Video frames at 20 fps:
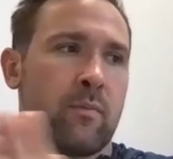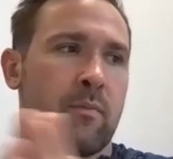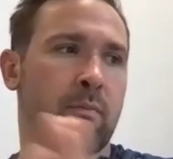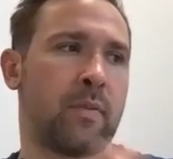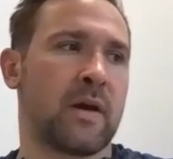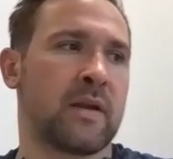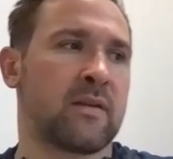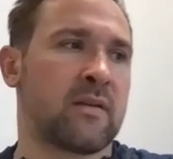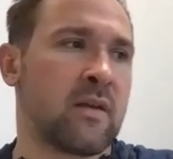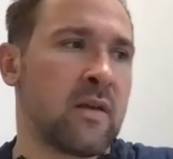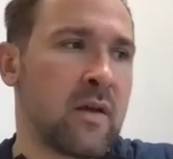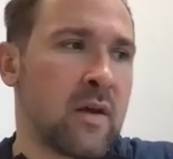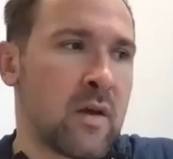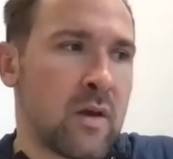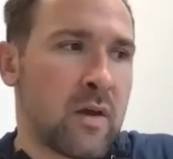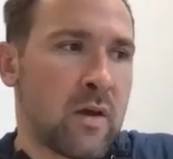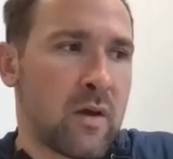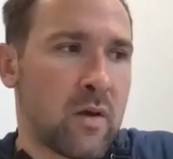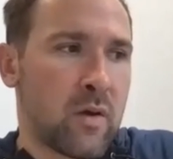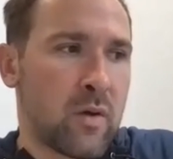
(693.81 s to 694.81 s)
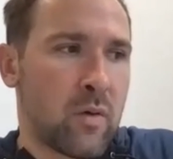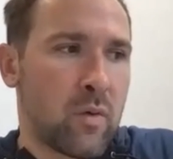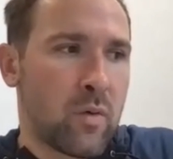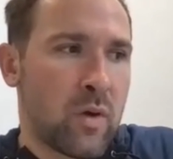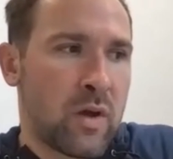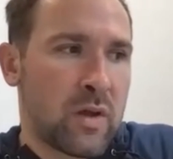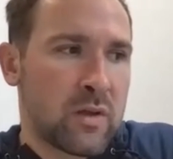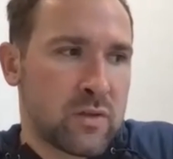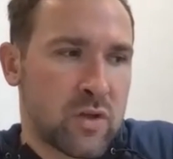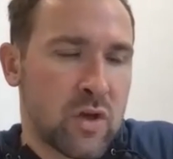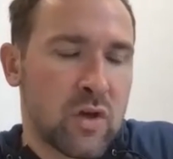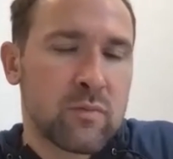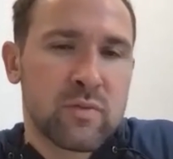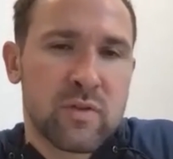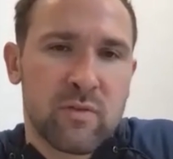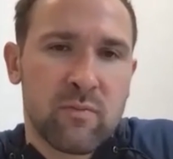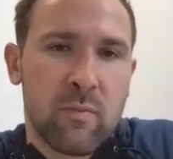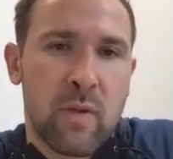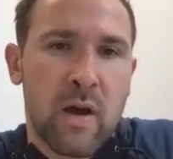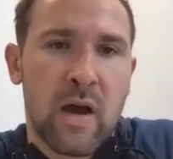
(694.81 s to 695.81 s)
But in terms
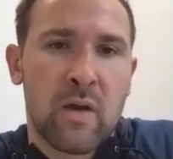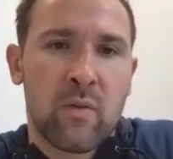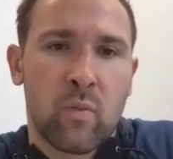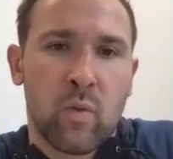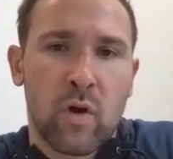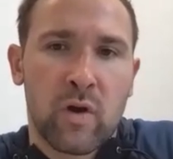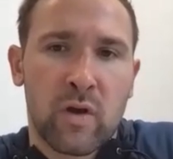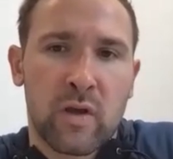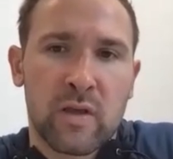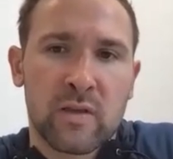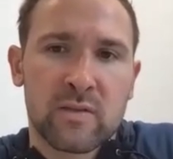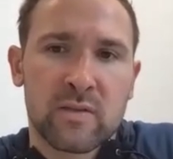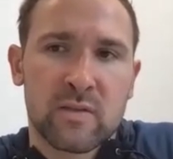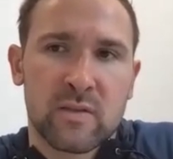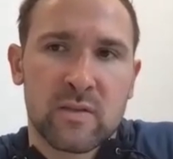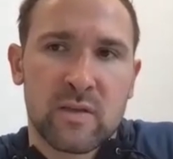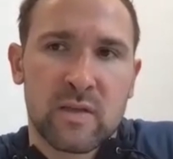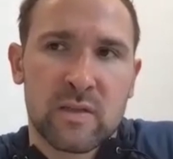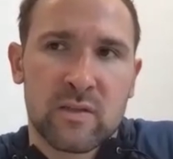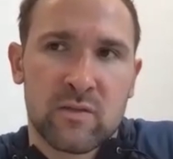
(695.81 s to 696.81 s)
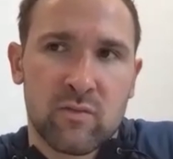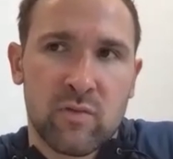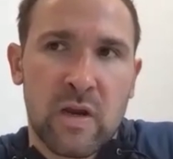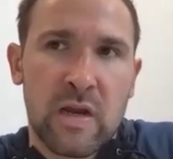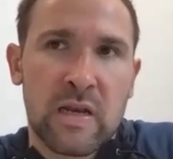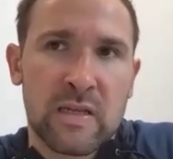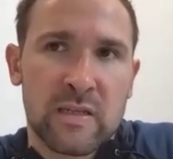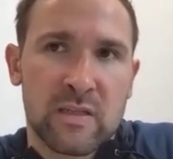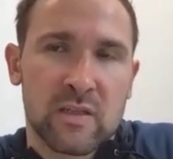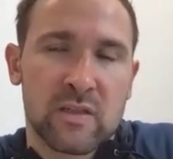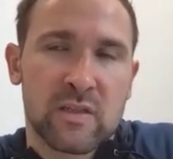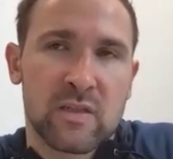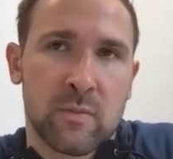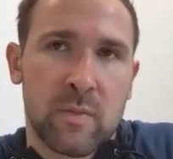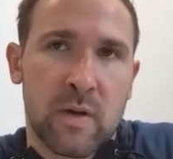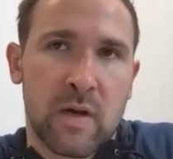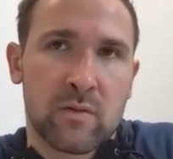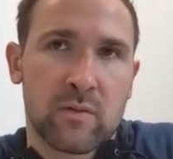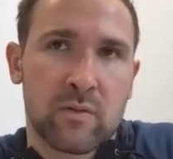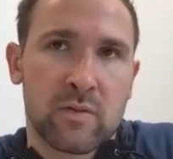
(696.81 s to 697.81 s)
of my work, it's really just
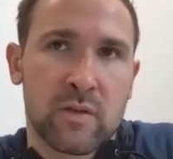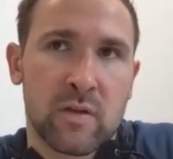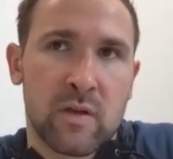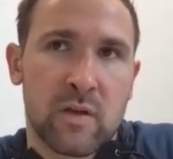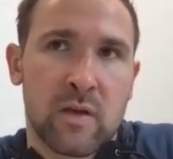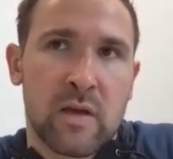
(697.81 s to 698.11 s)
about